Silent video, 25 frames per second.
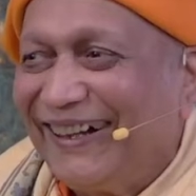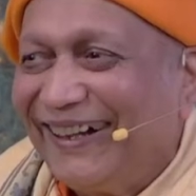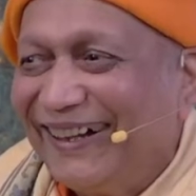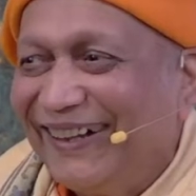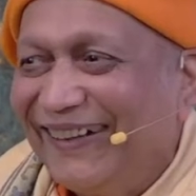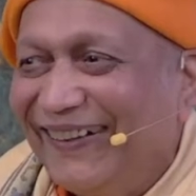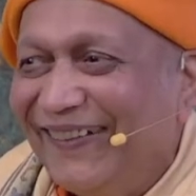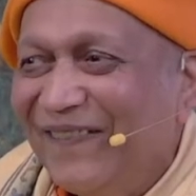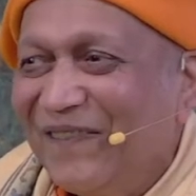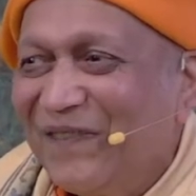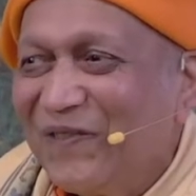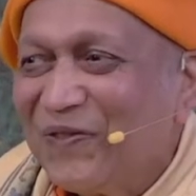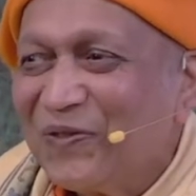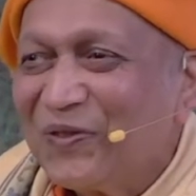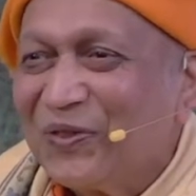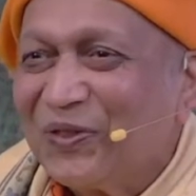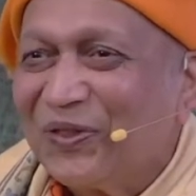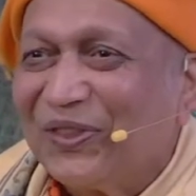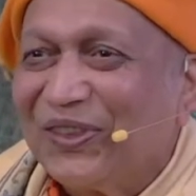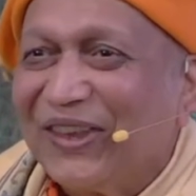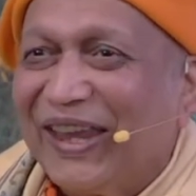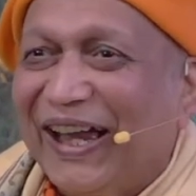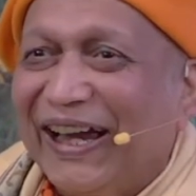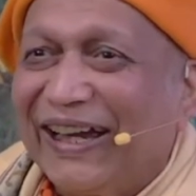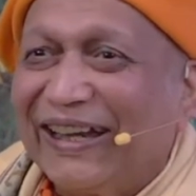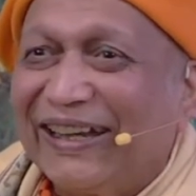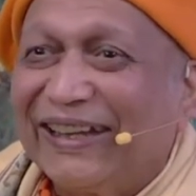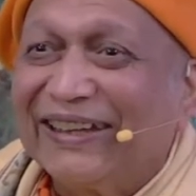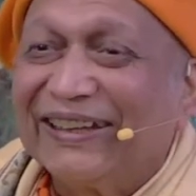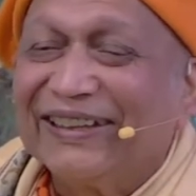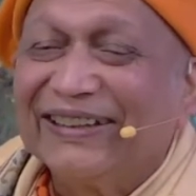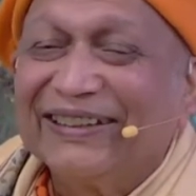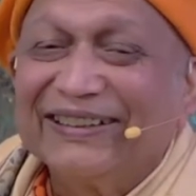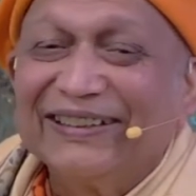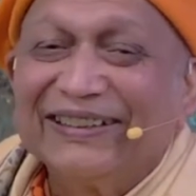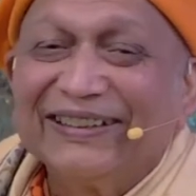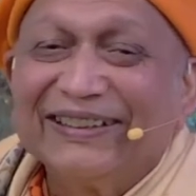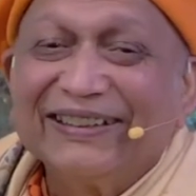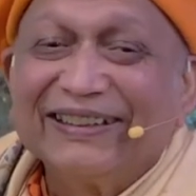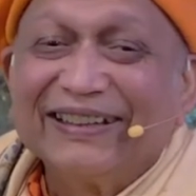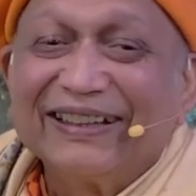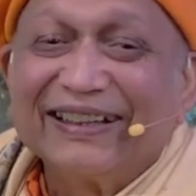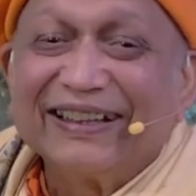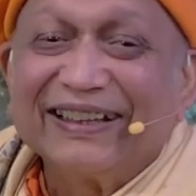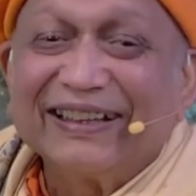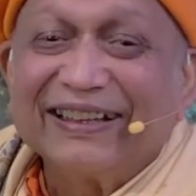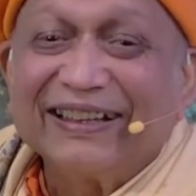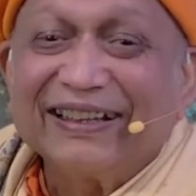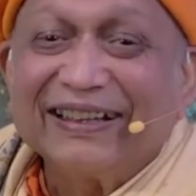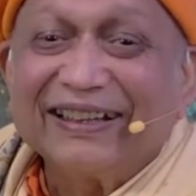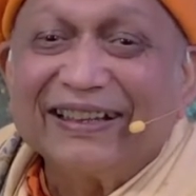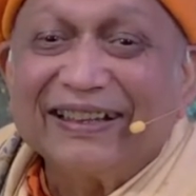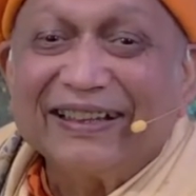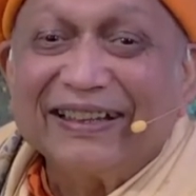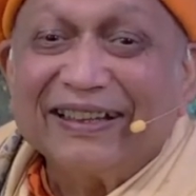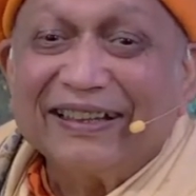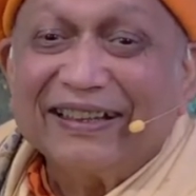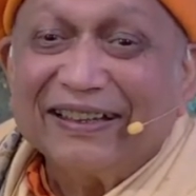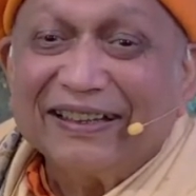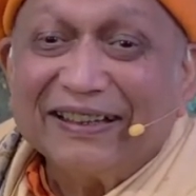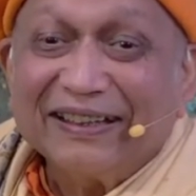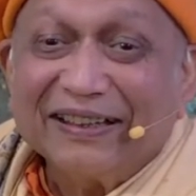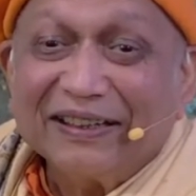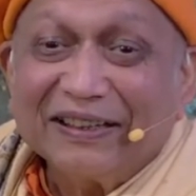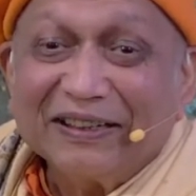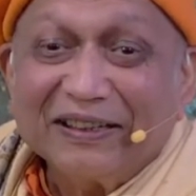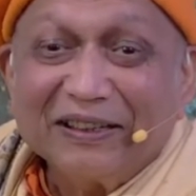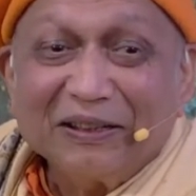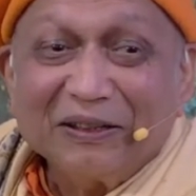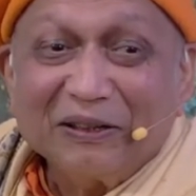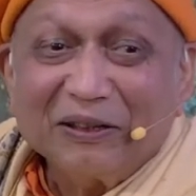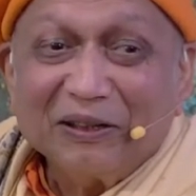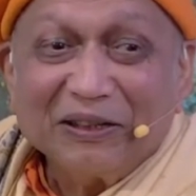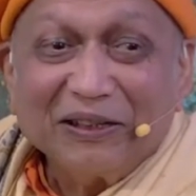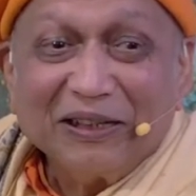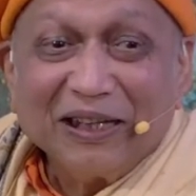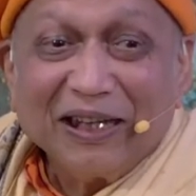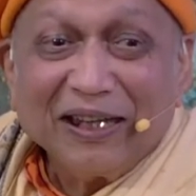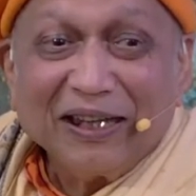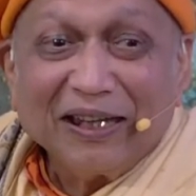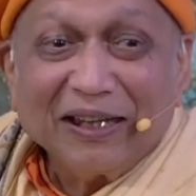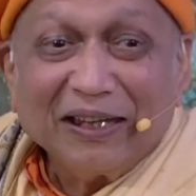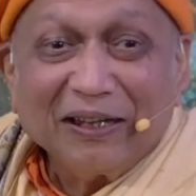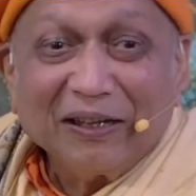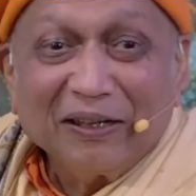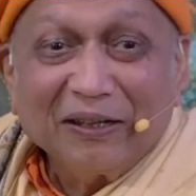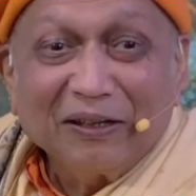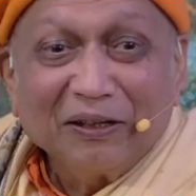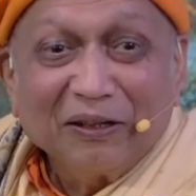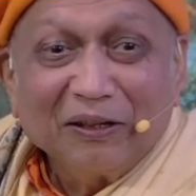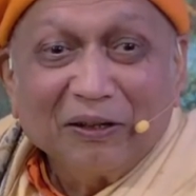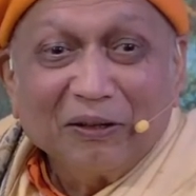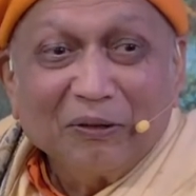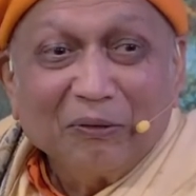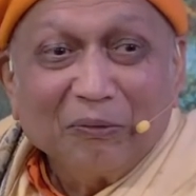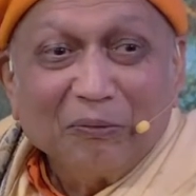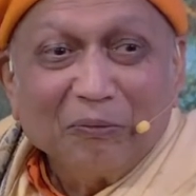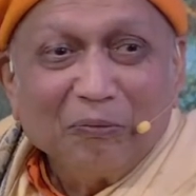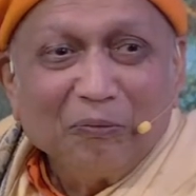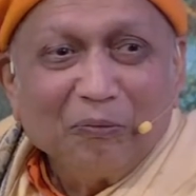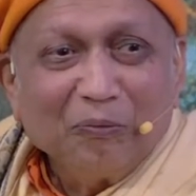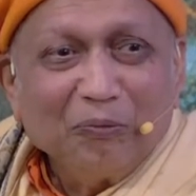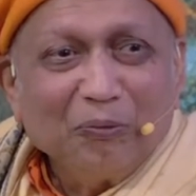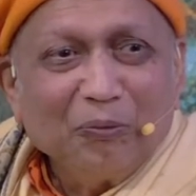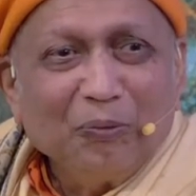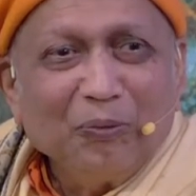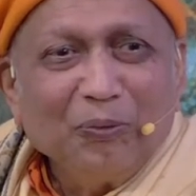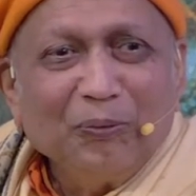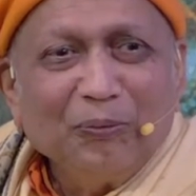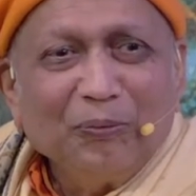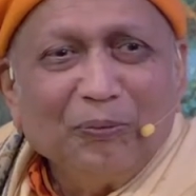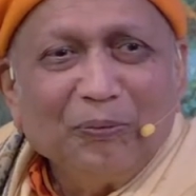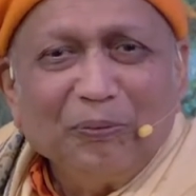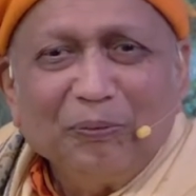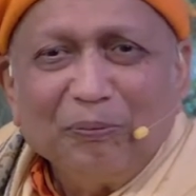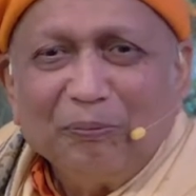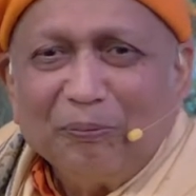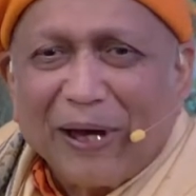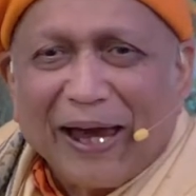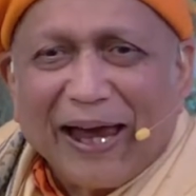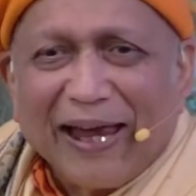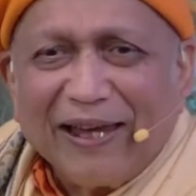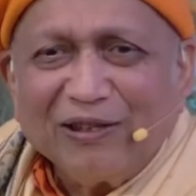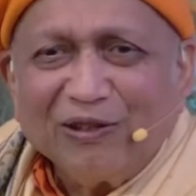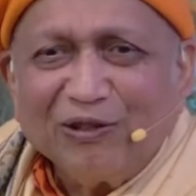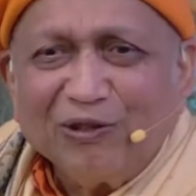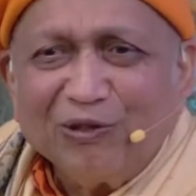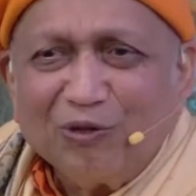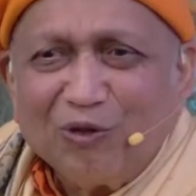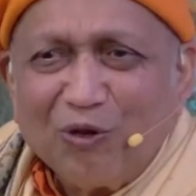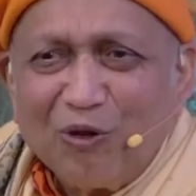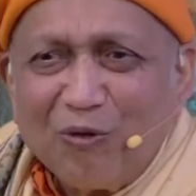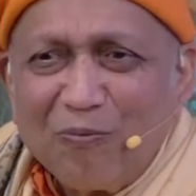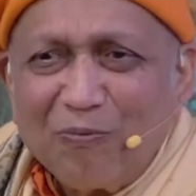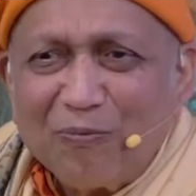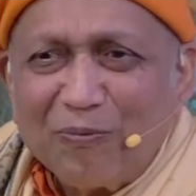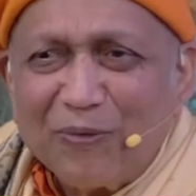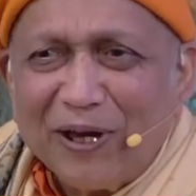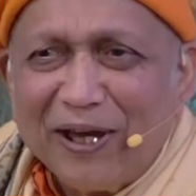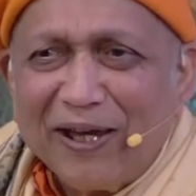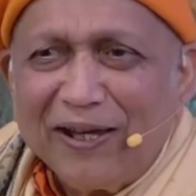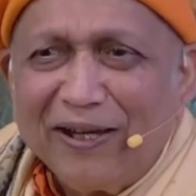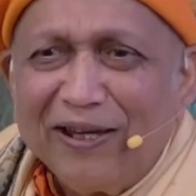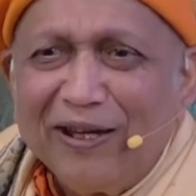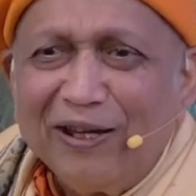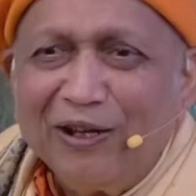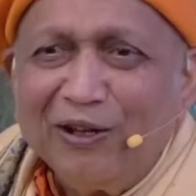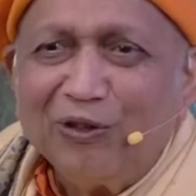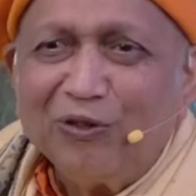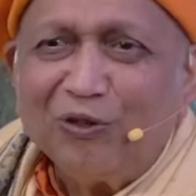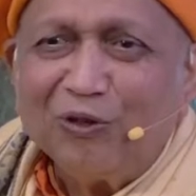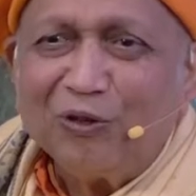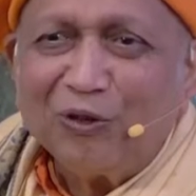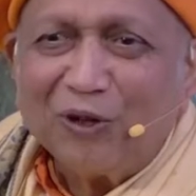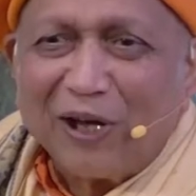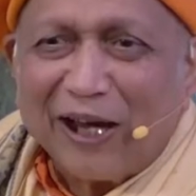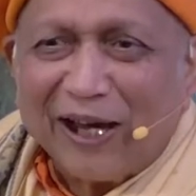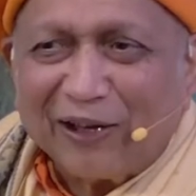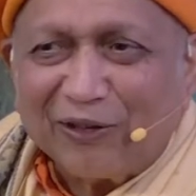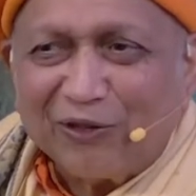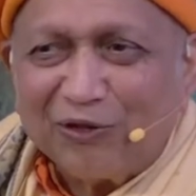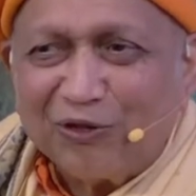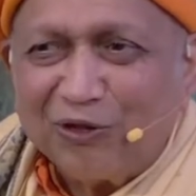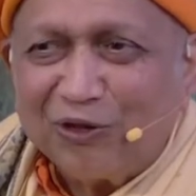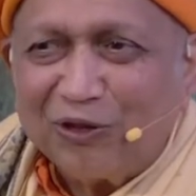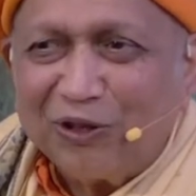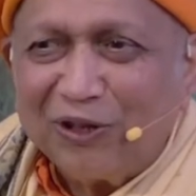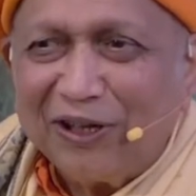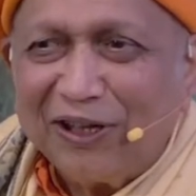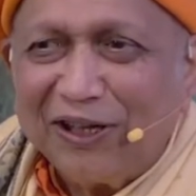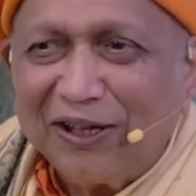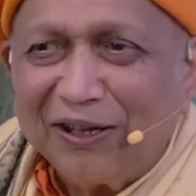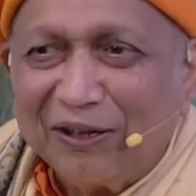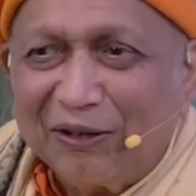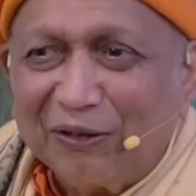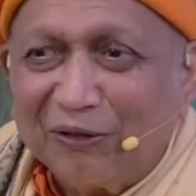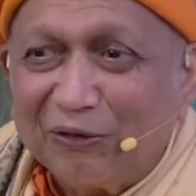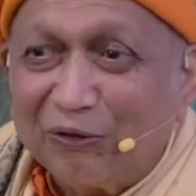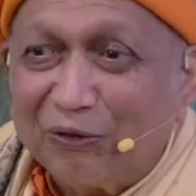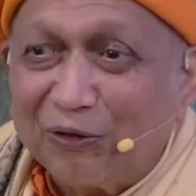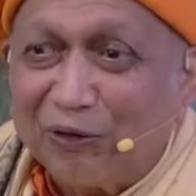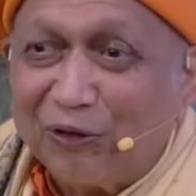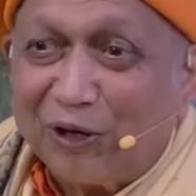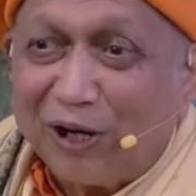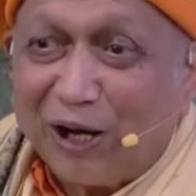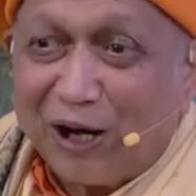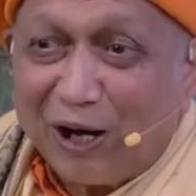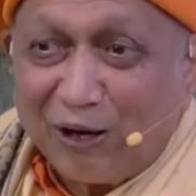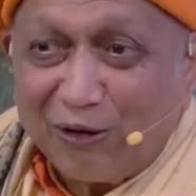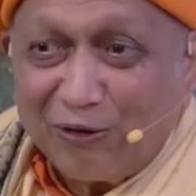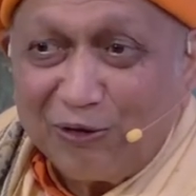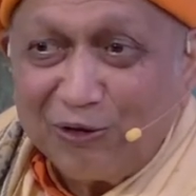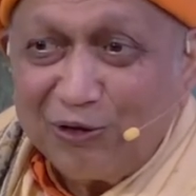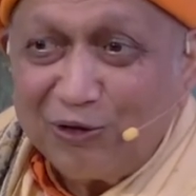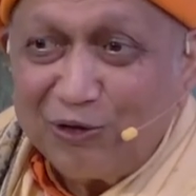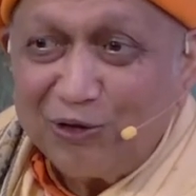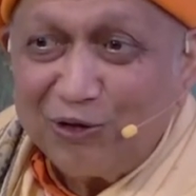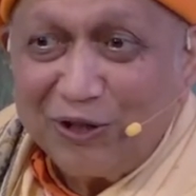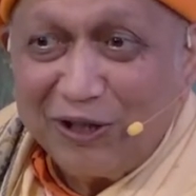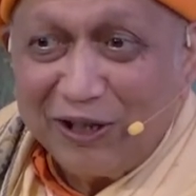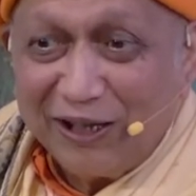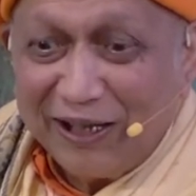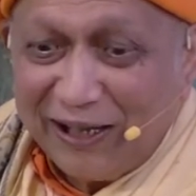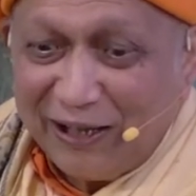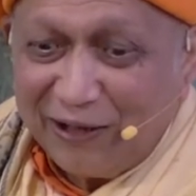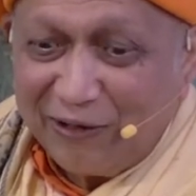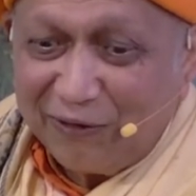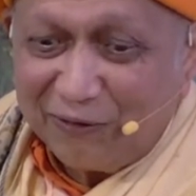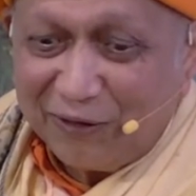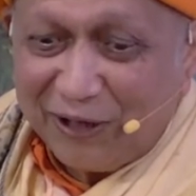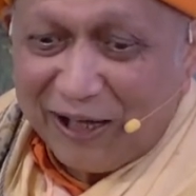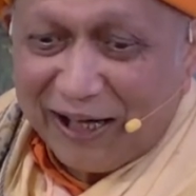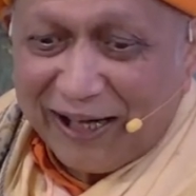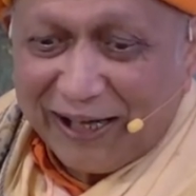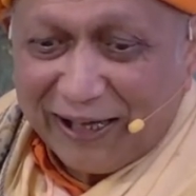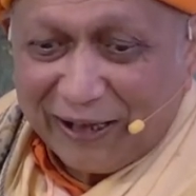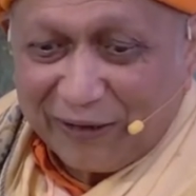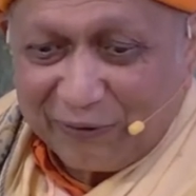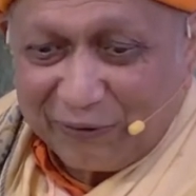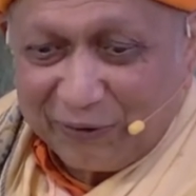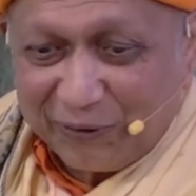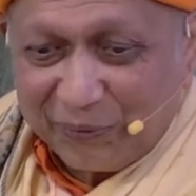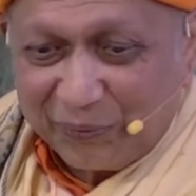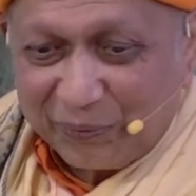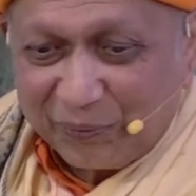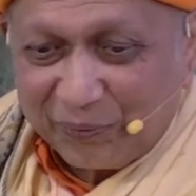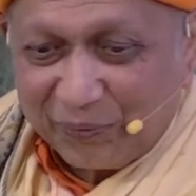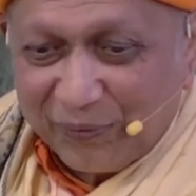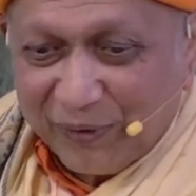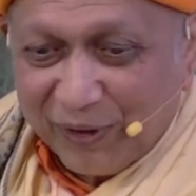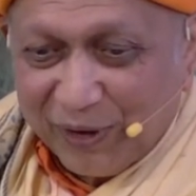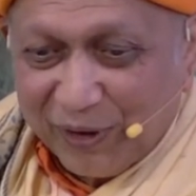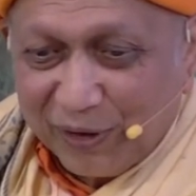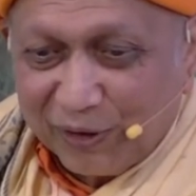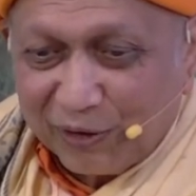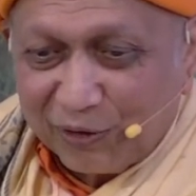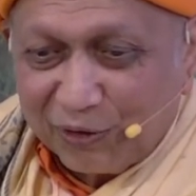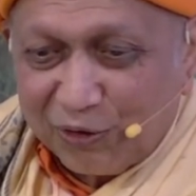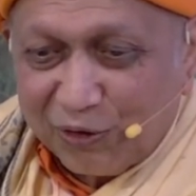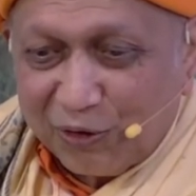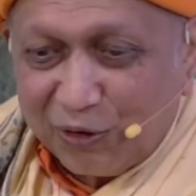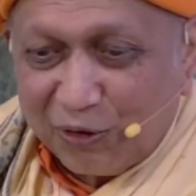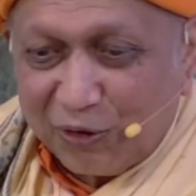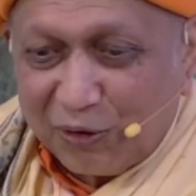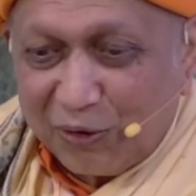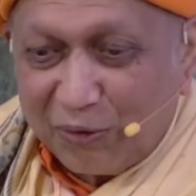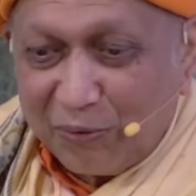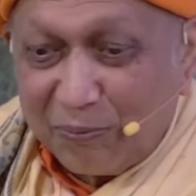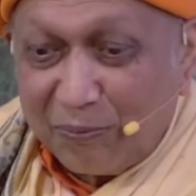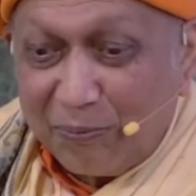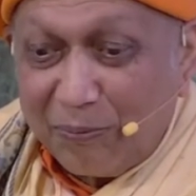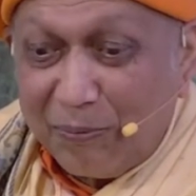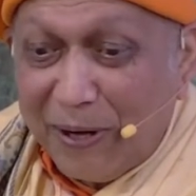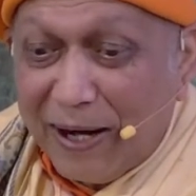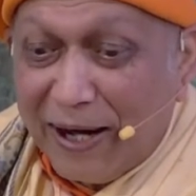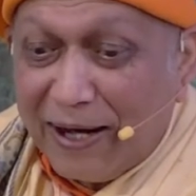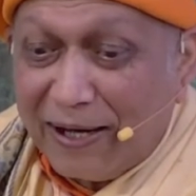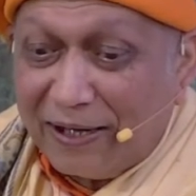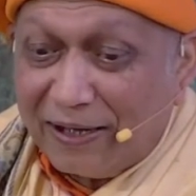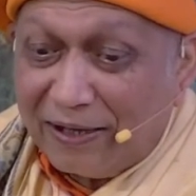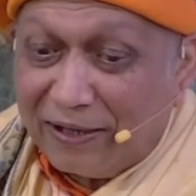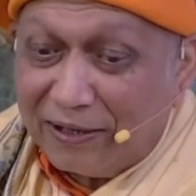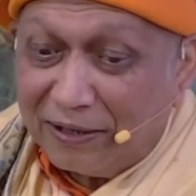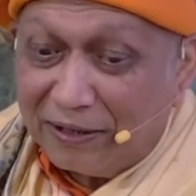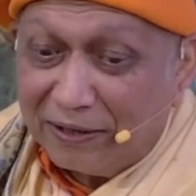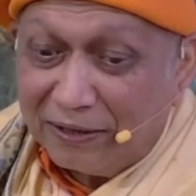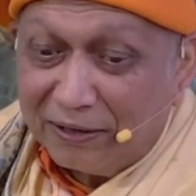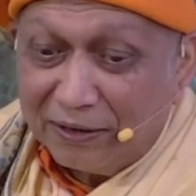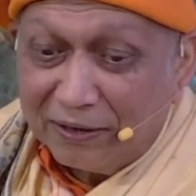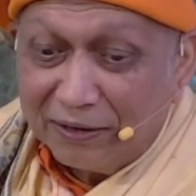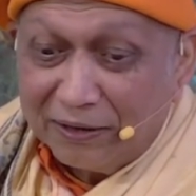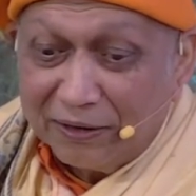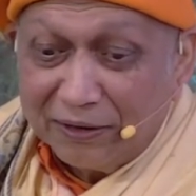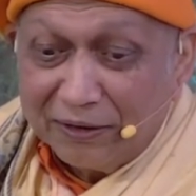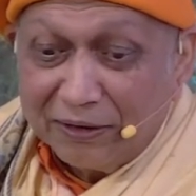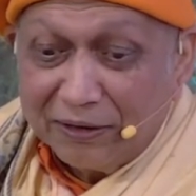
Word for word: uh, that uh, they has no bearing to actually how you live life. So, but